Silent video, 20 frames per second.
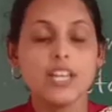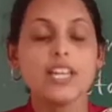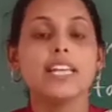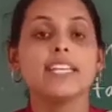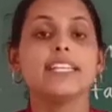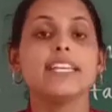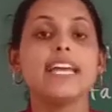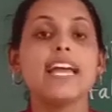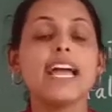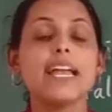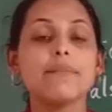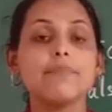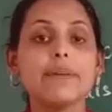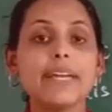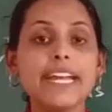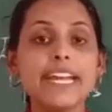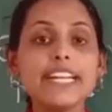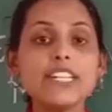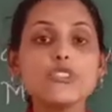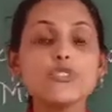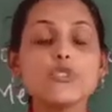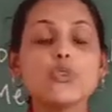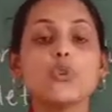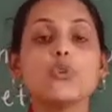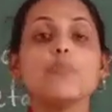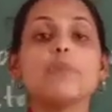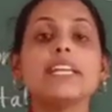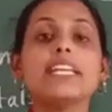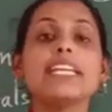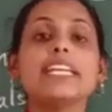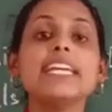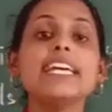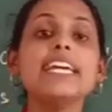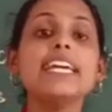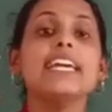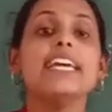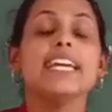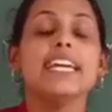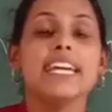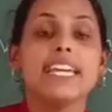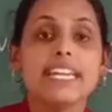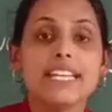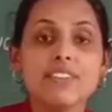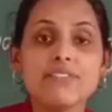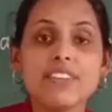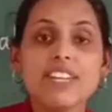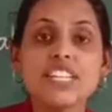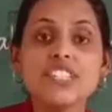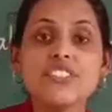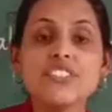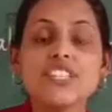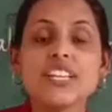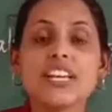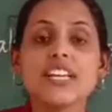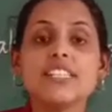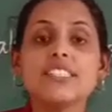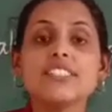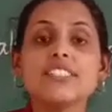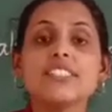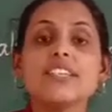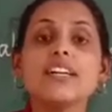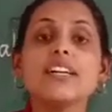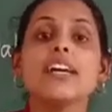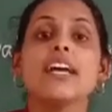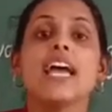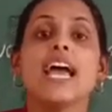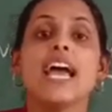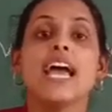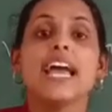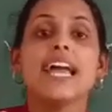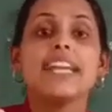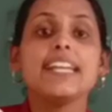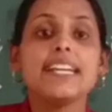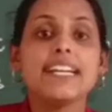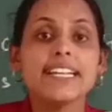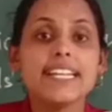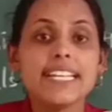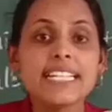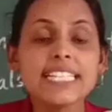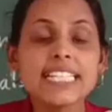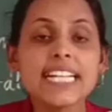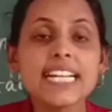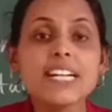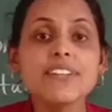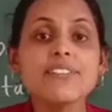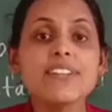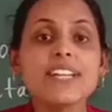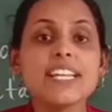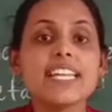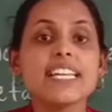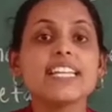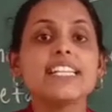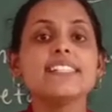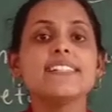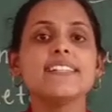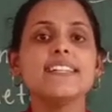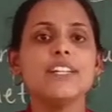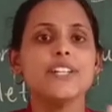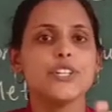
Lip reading: They had made so many inventions and discoveries.